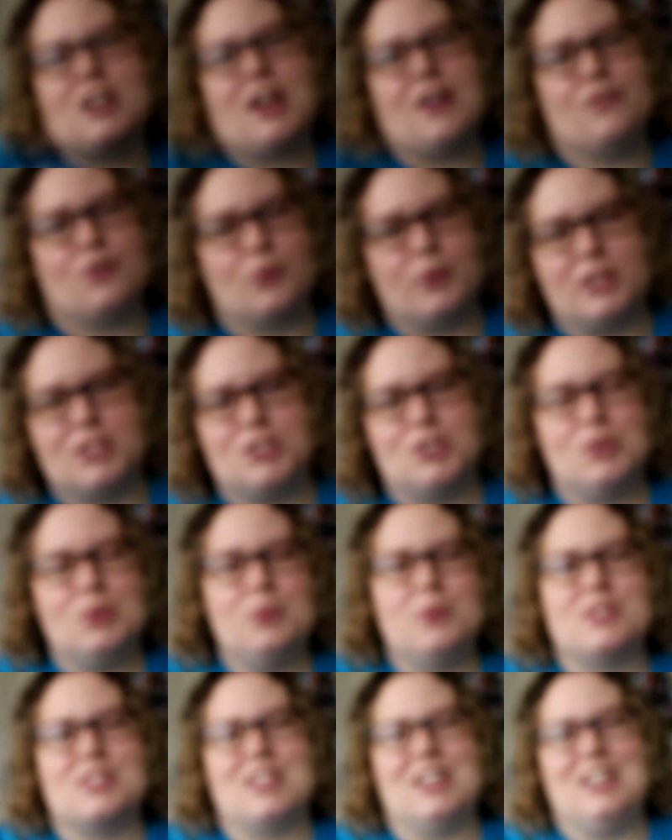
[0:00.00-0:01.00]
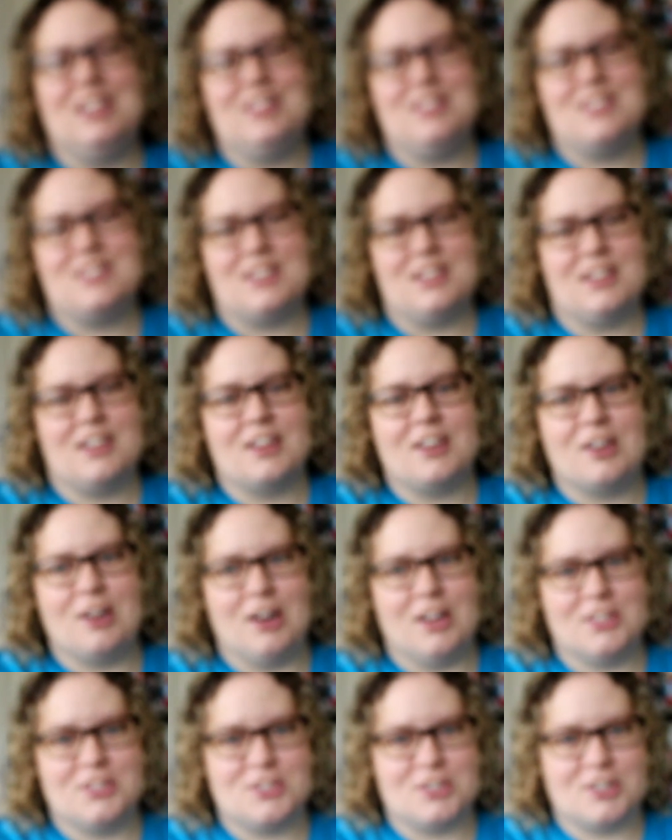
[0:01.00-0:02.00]
ever went to was an NSYNC
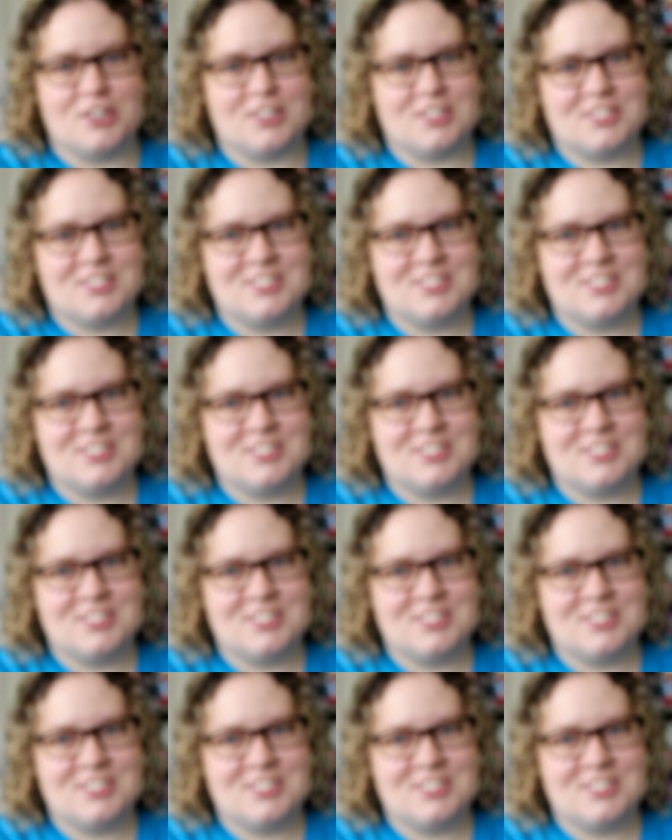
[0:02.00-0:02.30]
concert.